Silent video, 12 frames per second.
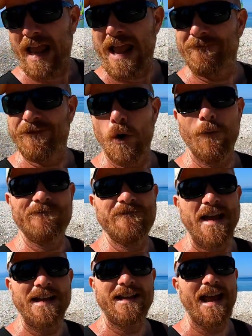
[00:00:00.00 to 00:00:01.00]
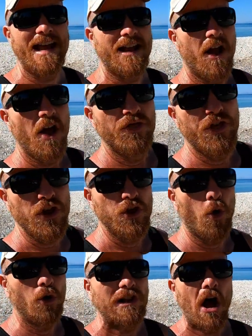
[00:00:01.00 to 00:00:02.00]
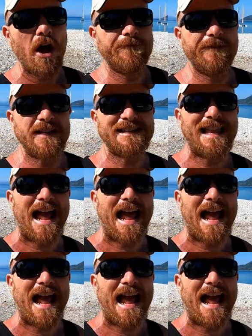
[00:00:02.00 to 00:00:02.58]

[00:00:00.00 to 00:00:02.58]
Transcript: If you're thinking that your life is